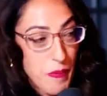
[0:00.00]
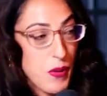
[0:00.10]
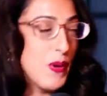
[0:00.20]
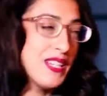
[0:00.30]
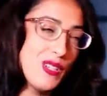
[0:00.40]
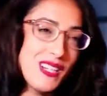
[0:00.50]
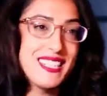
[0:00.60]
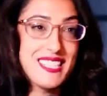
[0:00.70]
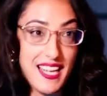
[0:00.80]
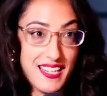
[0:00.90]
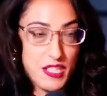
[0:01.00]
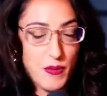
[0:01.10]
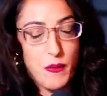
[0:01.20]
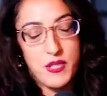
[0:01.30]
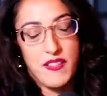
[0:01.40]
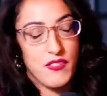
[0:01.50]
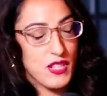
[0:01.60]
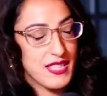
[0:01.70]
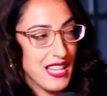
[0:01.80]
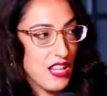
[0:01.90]
But when you look at studies, right, which have
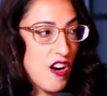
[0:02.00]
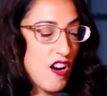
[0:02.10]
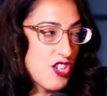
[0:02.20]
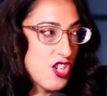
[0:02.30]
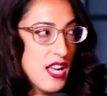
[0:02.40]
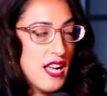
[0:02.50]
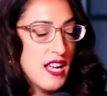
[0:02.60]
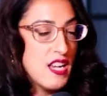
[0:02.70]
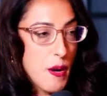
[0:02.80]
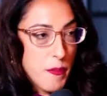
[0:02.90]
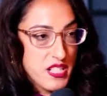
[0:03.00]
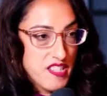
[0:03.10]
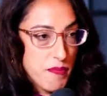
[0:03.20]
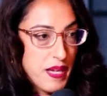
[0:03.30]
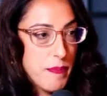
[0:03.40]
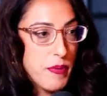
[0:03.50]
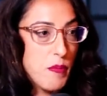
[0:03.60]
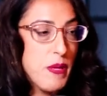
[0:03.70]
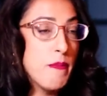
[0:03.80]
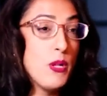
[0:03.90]
looked at large numbers of people
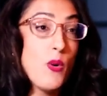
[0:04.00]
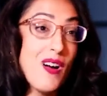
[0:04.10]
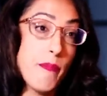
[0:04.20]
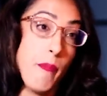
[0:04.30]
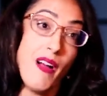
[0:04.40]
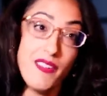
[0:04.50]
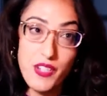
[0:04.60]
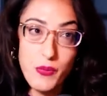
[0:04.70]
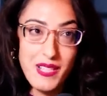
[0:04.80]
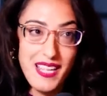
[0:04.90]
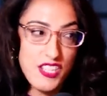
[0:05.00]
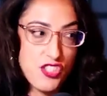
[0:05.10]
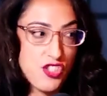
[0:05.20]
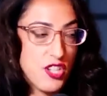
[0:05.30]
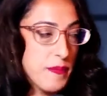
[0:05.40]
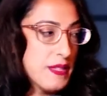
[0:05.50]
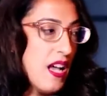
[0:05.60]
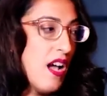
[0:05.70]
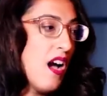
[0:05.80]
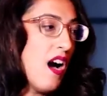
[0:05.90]
who are in partnered relationships
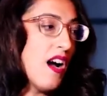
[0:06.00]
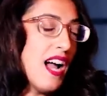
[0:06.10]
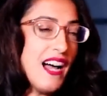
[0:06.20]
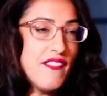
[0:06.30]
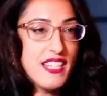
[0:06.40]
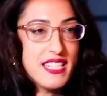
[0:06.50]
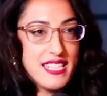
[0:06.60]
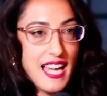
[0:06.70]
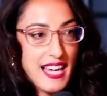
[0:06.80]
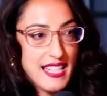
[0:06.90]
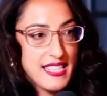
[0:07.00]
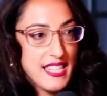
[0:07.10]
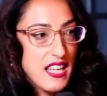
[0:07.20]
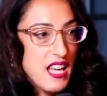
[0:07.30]
are having sex